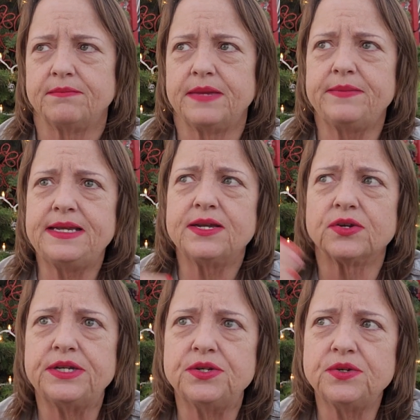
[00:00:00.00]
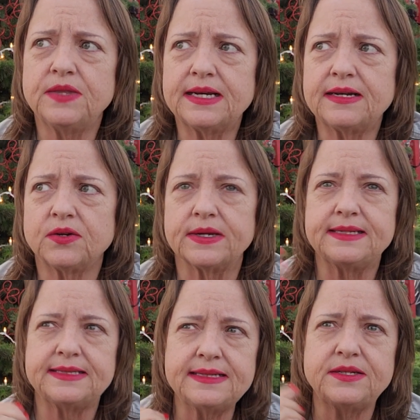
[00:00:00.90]
maybe He already knew that, or He
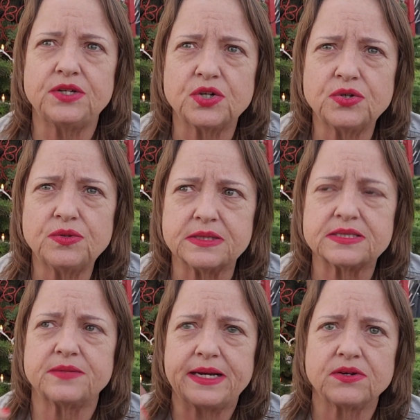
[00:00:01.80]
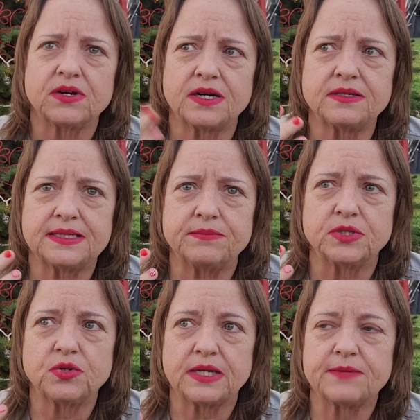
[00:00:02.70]
didn't know, but somehow God let Him
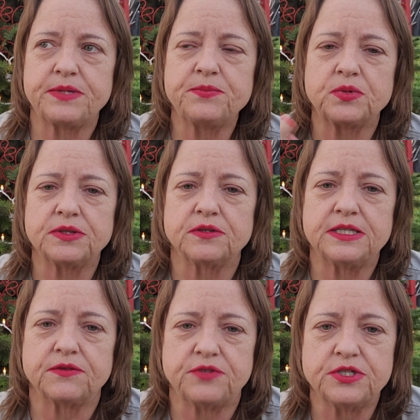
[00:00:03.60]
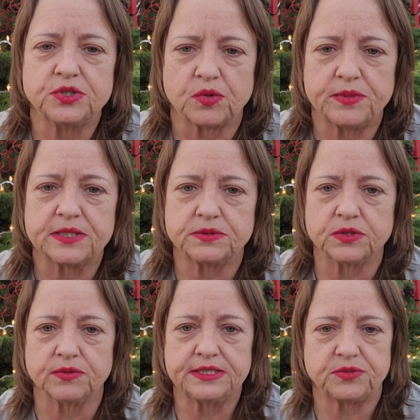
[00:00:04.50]
know, like people in the future will be able
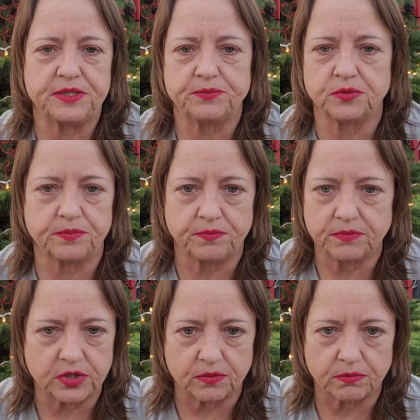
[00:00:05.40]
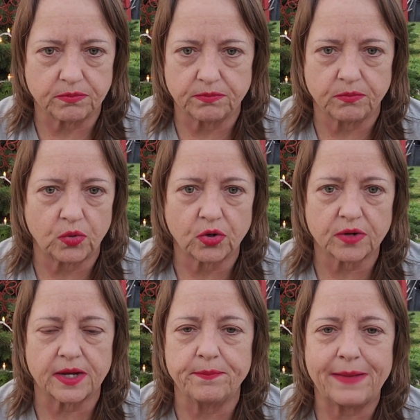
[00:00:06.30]
to reach people,
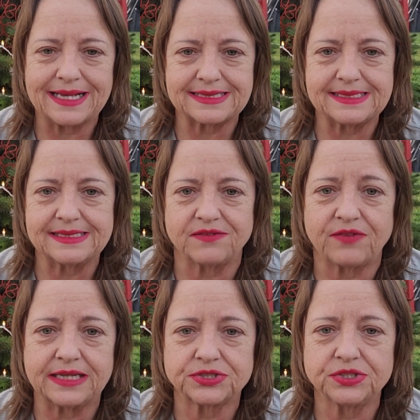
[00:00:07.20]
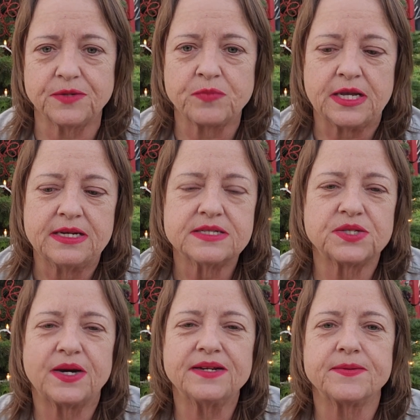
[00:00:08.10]
more masses and faster.
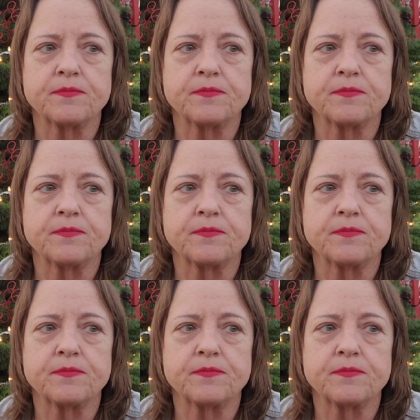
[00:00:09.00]
So I